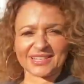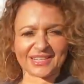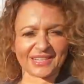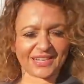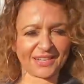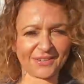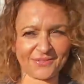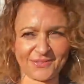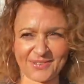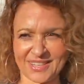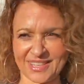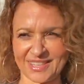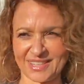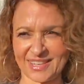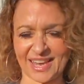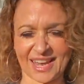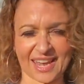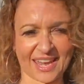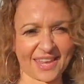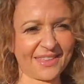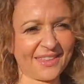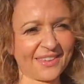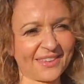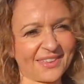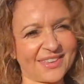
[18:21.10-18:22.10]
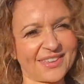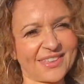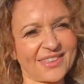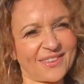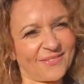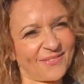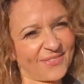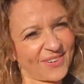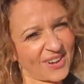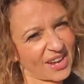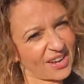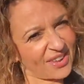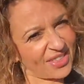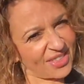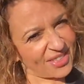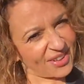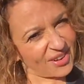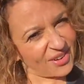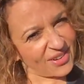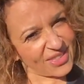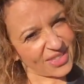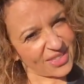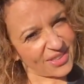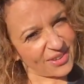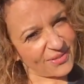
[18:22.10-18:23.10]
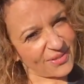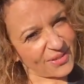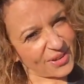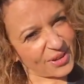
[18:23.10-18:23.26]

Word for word: safely say this is the first signs of